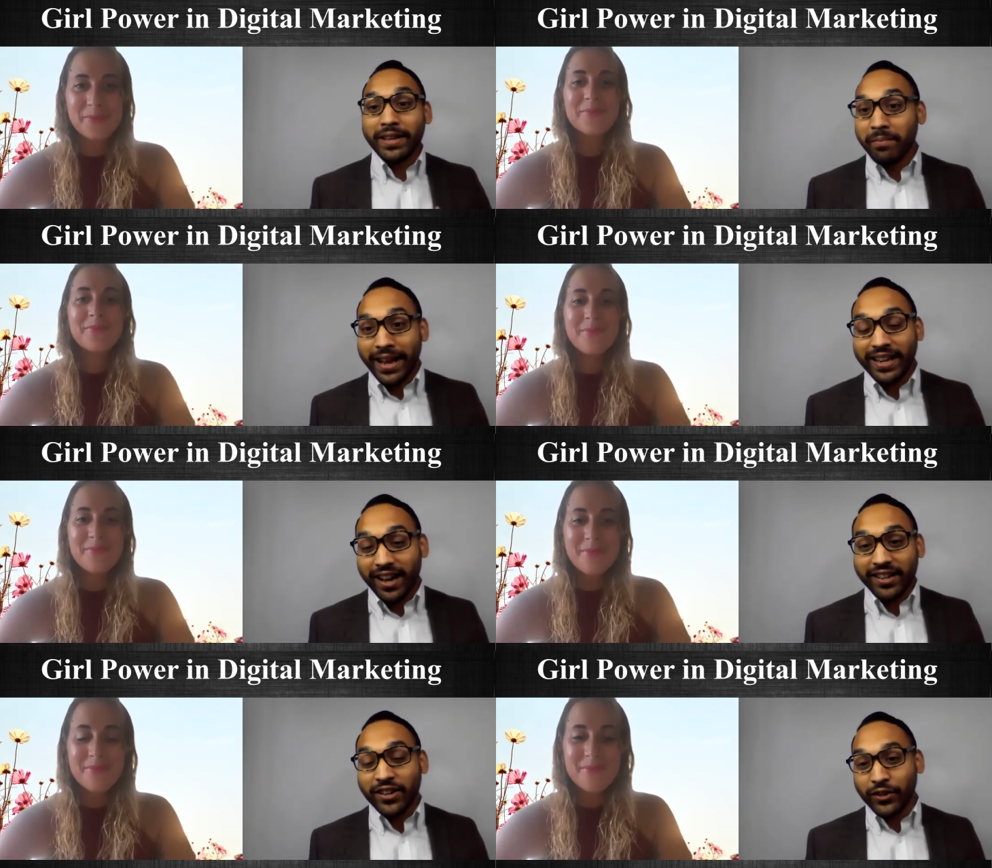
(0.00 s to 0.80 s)
Speaker 1: being male,
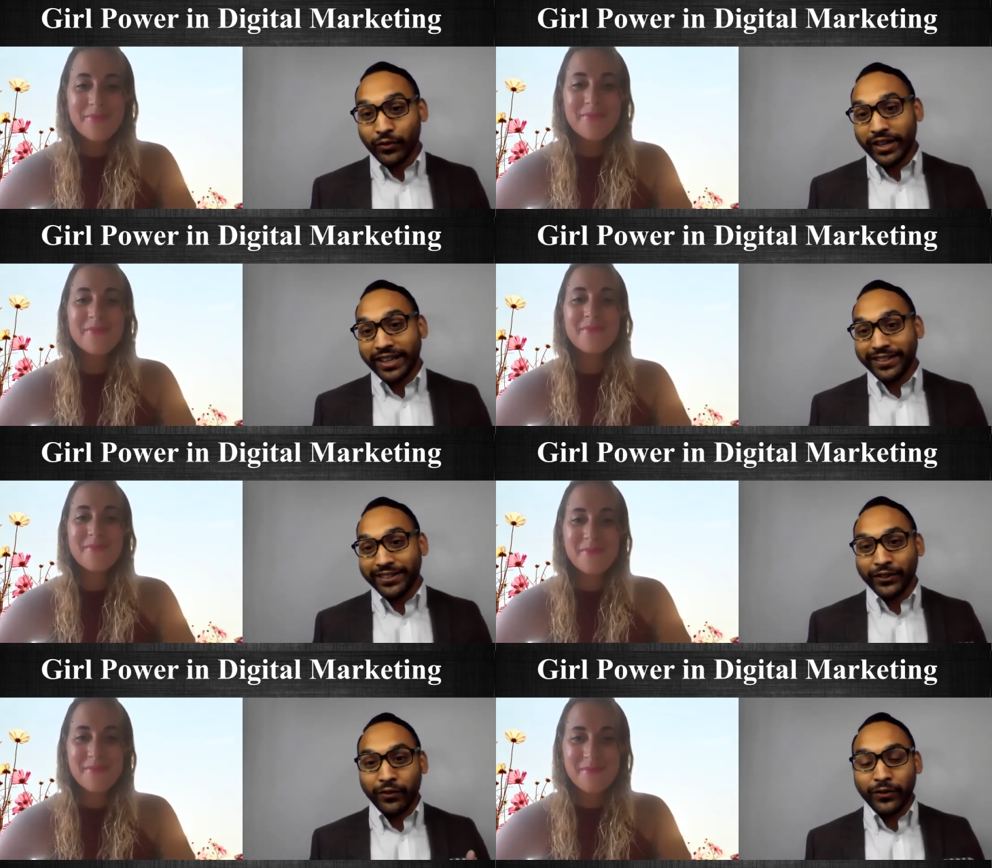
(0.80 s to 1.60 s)
I can't relate
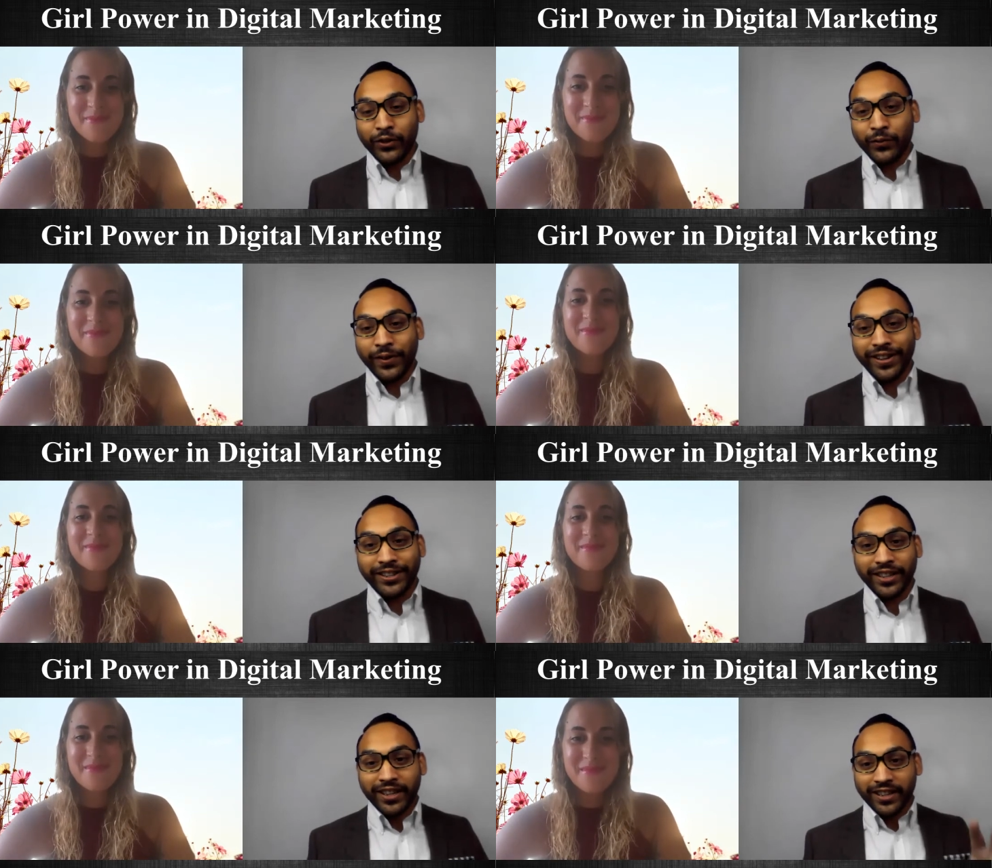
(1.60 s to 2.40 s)
because often you
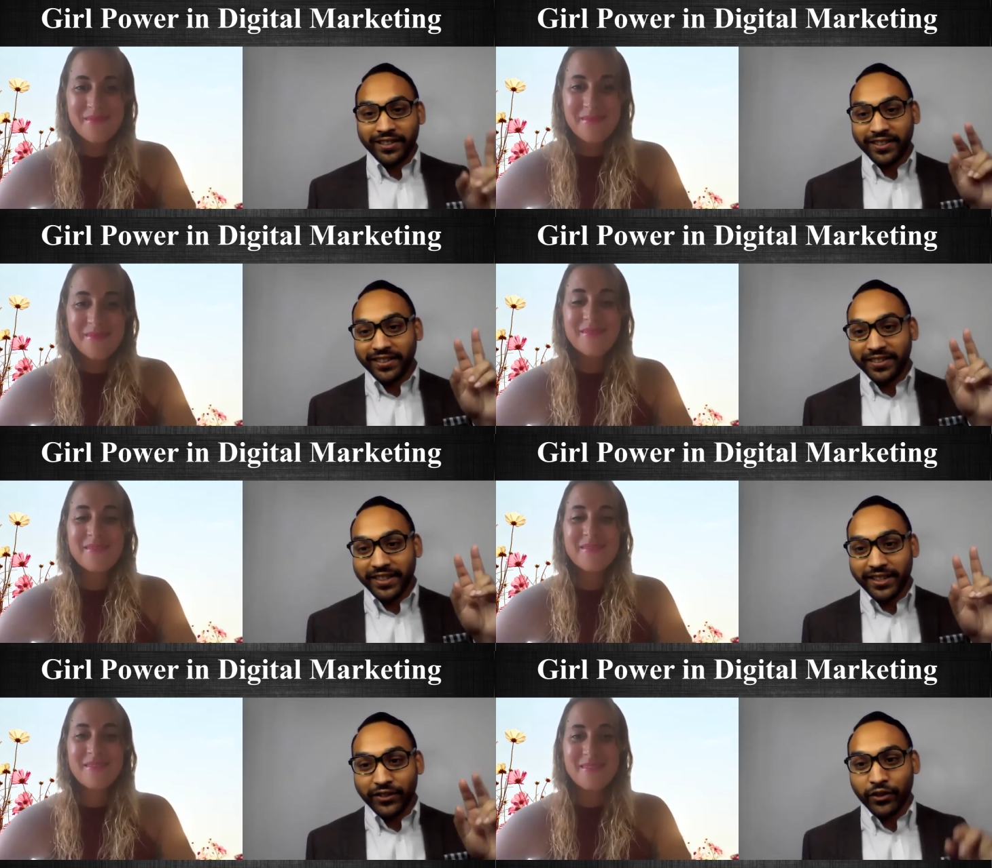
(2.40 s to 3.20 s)
find
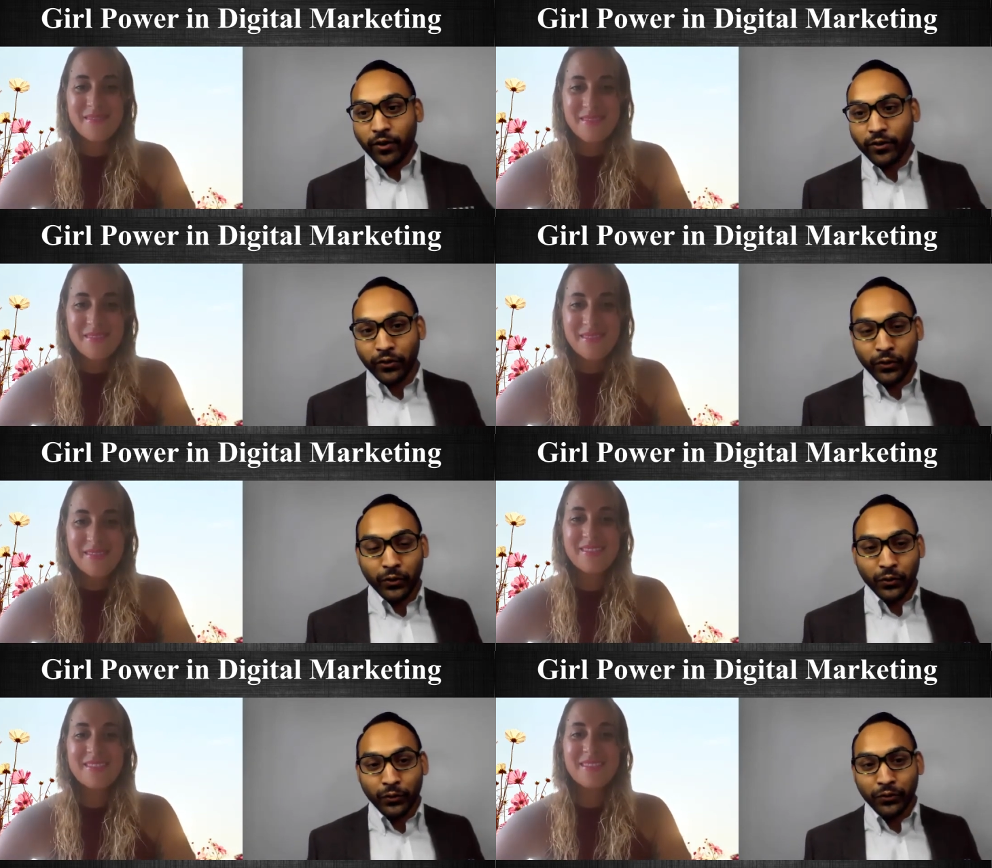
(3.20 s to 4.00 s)
16 year old
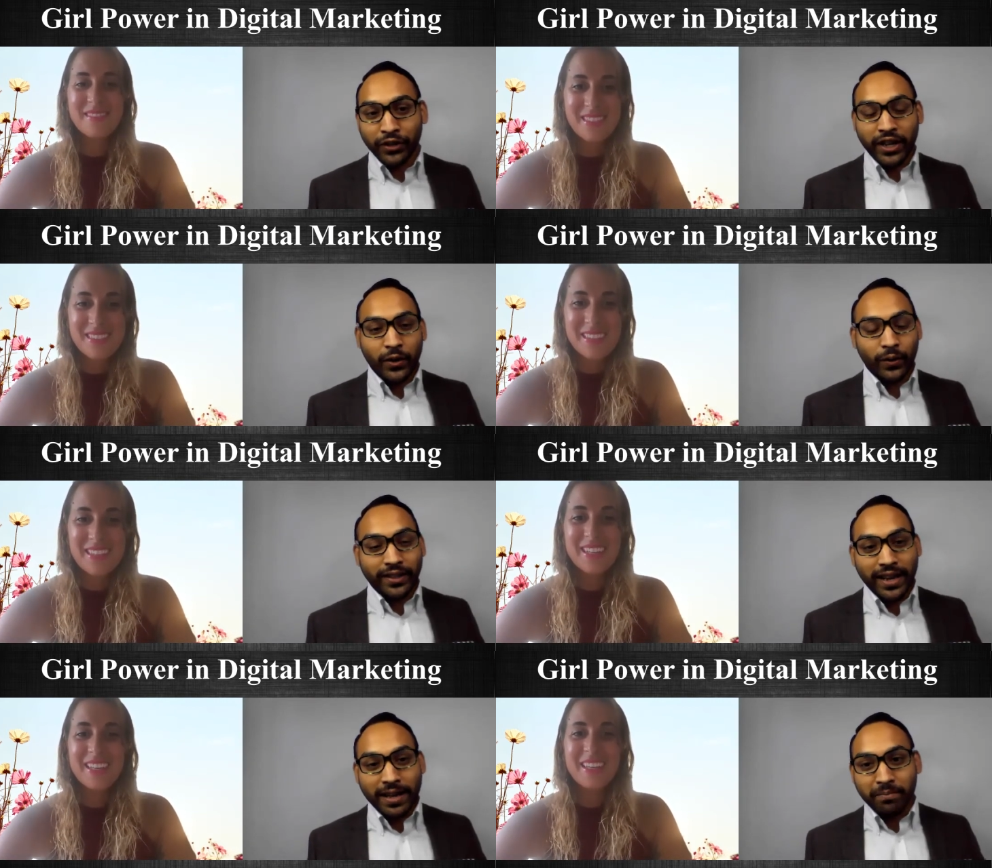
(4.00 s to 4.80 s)
gurus
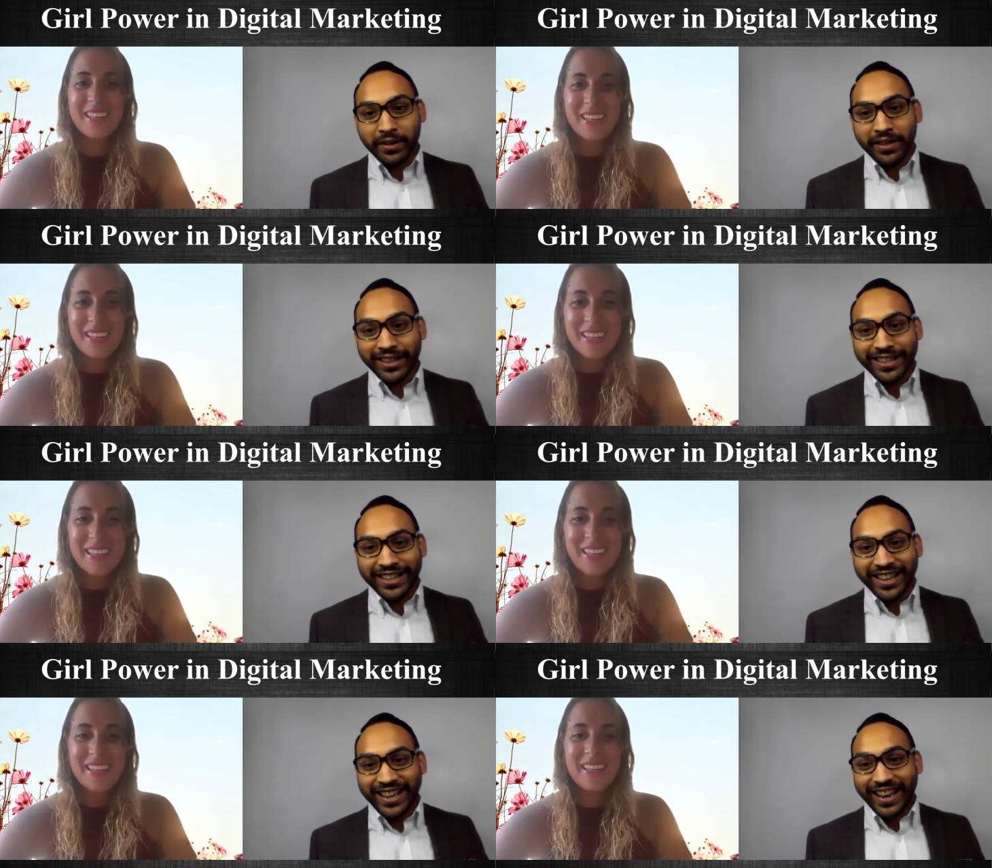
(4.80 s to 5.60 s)
with a
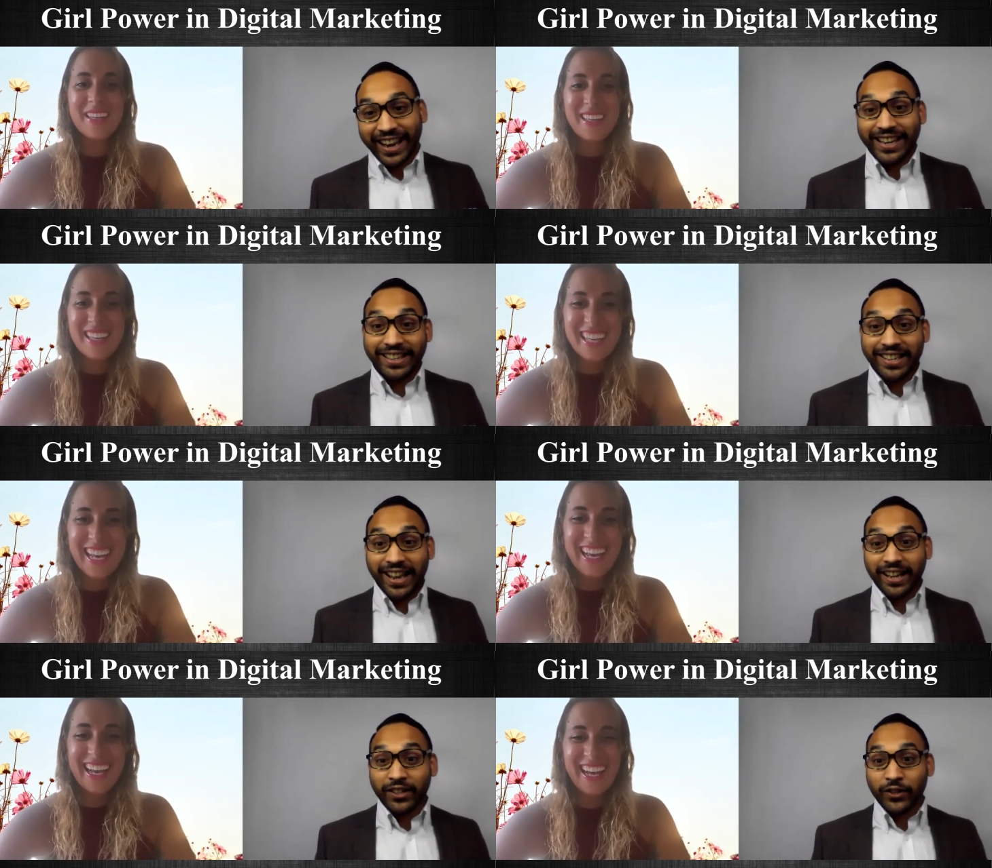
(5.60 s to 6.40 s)
Lamborghini in a
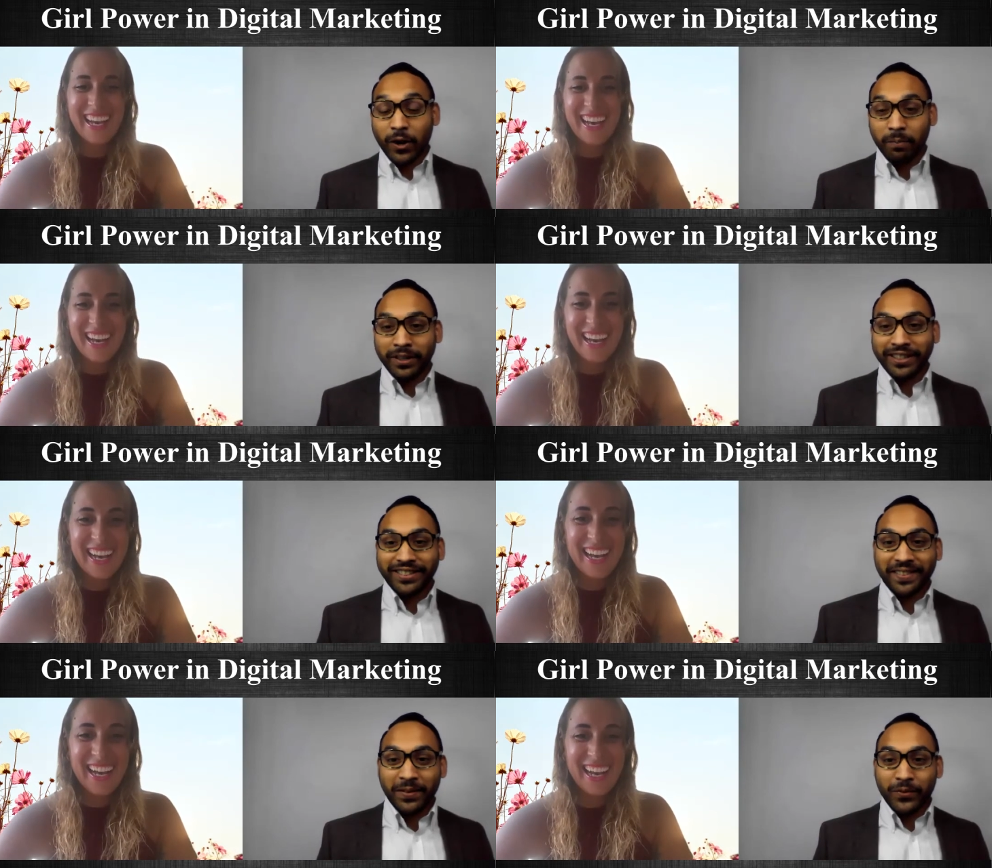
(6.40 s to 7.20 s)
tank top
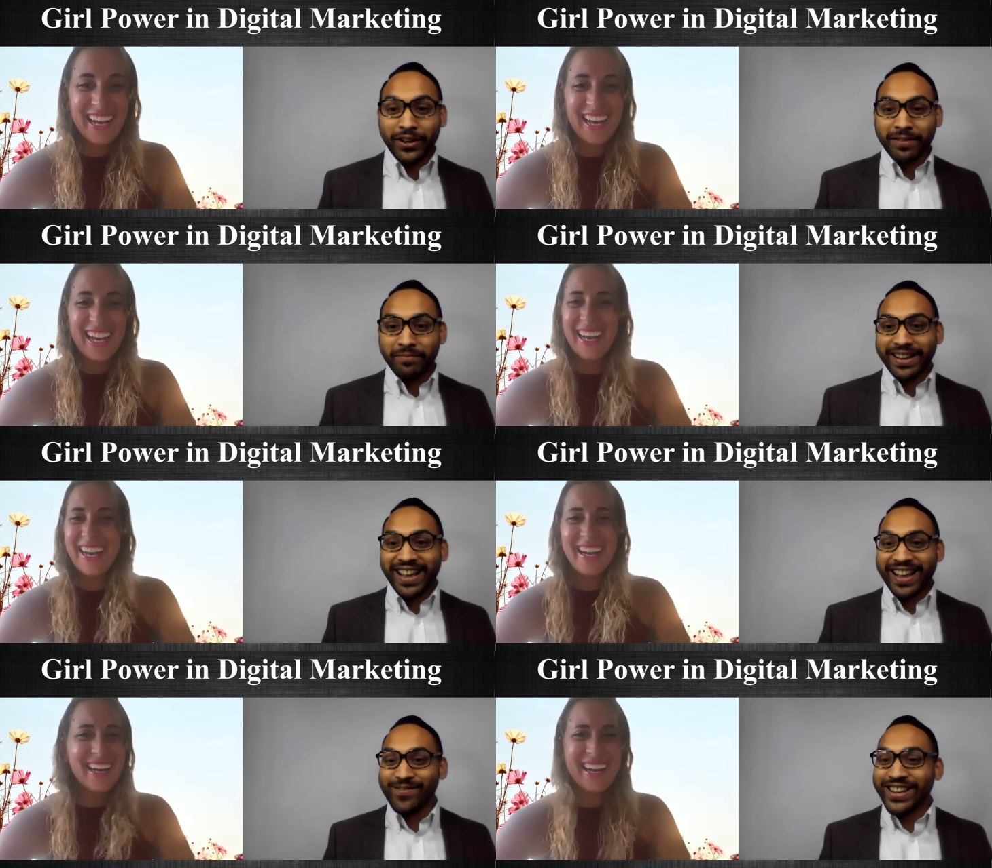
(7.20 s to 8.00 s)
somewhere in
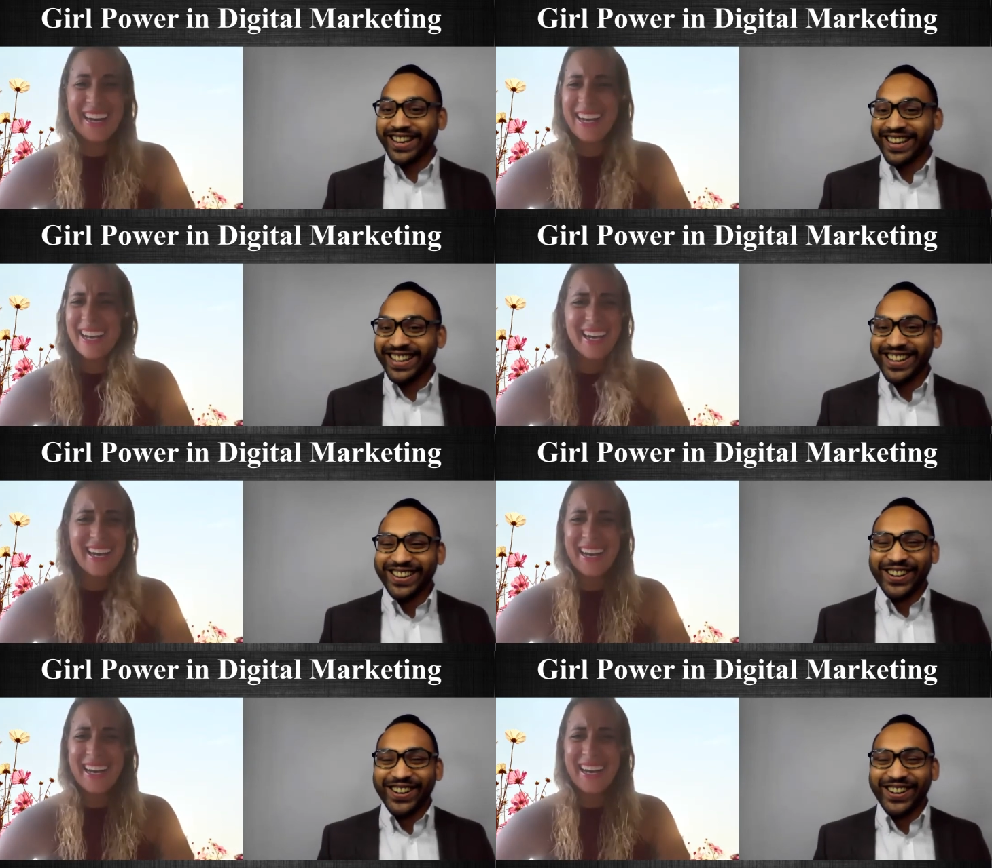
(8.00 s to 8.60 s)
Miami.